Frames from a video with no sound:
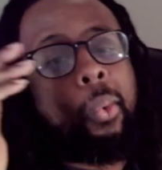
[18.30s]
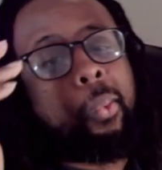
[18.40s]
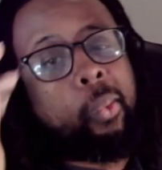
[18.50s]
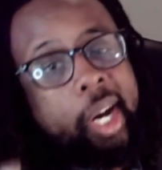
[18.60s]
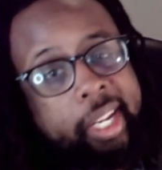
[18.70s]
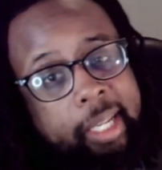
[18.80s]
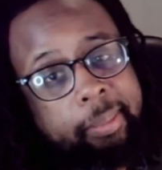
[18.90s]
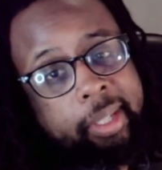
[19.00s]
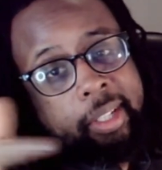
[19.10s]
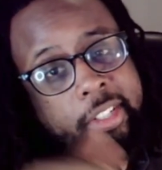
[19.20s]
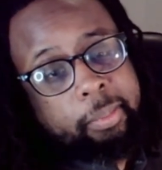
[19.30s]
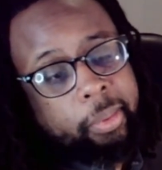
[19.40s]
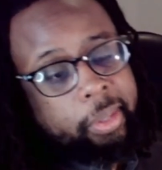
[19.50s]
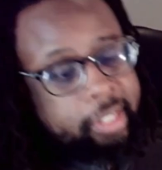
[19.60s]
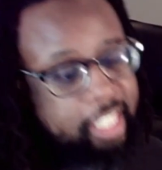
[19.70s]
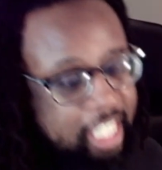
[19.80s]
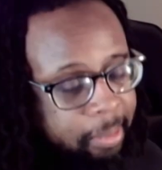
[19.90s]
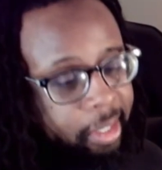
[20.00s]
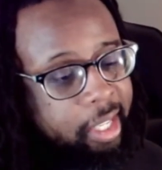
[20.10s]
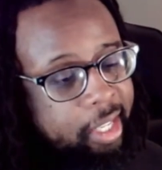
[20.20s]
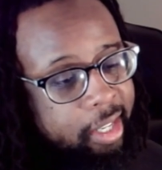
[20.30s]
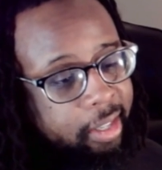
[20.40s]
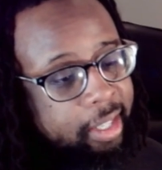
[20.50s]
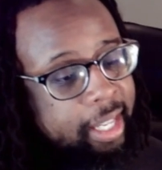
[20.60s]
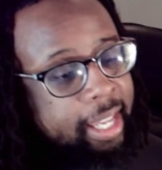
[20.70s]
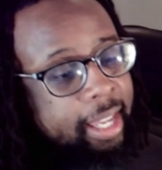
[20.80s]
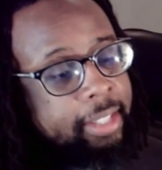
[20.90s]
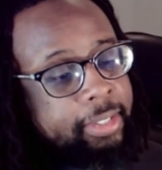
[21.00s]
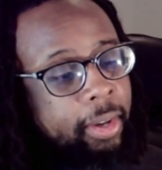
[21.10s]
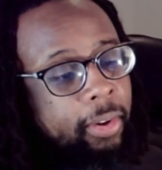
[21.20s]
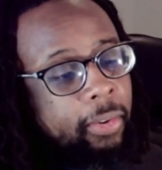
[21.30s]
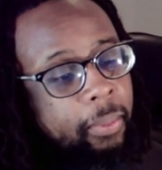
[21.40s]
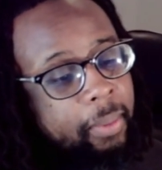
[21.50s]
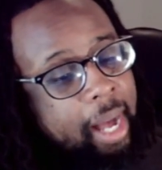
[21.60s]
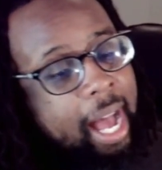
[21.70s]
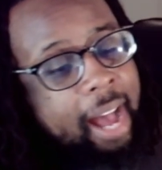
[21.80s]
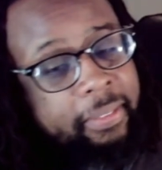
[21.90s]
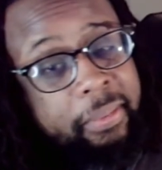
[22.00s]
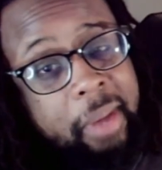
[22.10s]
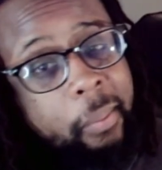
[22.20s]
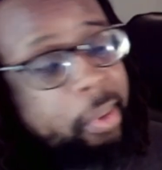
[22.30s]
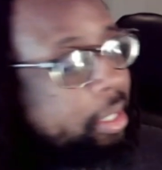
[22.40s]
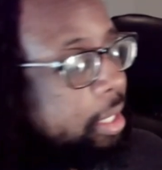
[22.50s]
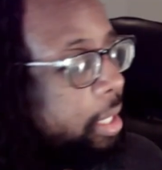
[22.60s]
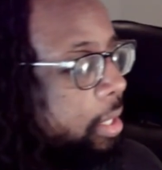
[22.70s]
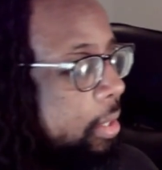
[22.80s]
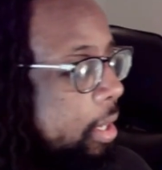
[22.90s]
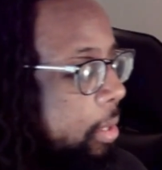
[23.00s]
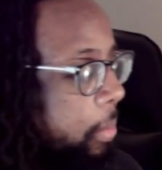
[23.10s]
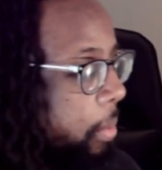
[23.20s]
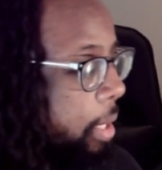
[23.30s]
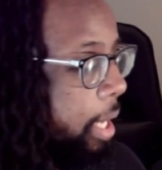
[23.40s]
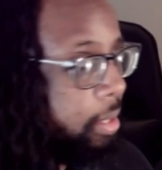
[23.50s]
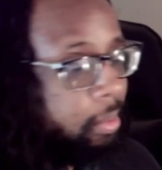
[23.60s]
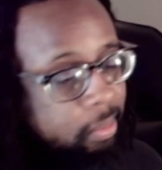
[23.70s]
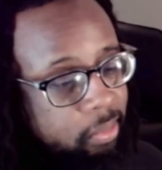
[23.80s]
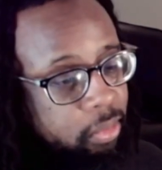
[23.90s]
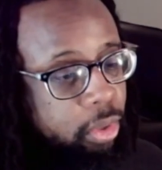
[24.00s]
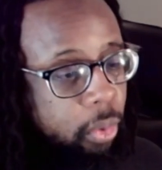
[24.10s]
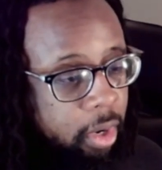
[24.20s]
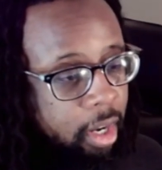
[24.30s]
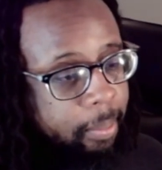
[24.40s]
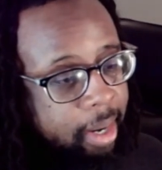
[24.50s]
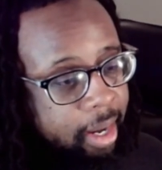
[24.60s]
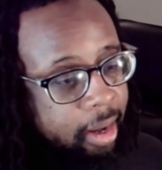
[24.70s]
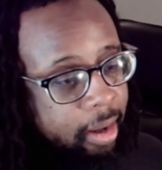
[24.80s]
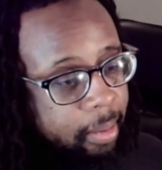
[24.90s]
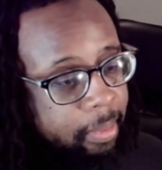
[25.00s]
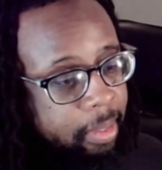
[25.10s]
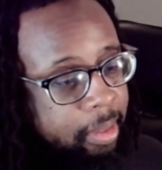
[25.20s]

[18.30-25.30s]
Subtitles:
What up, it's your boy Tiba here. So I wanted to start doing like some story of my